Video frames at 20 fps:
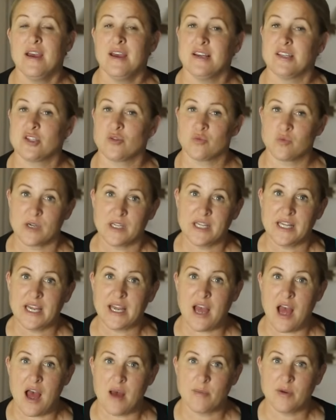it's really
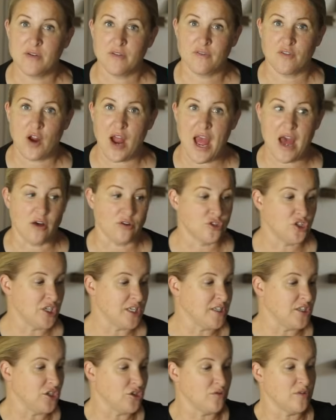common for
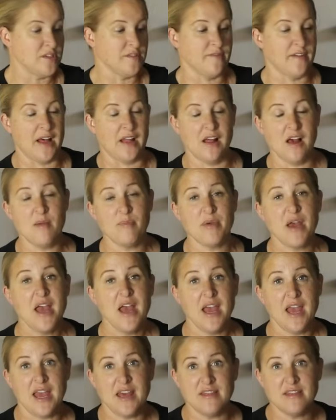algae to develop,
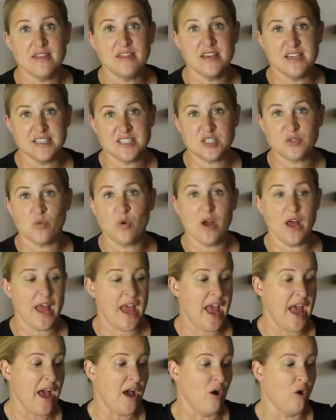and this will
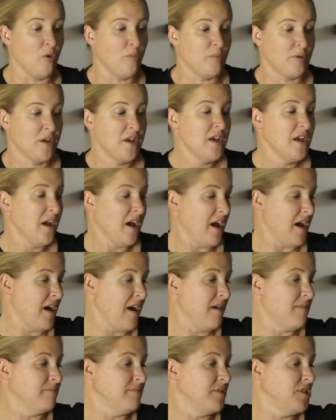help
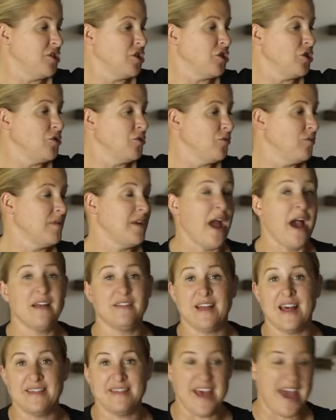um, to not
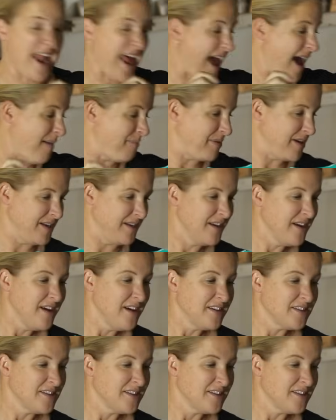let that happen.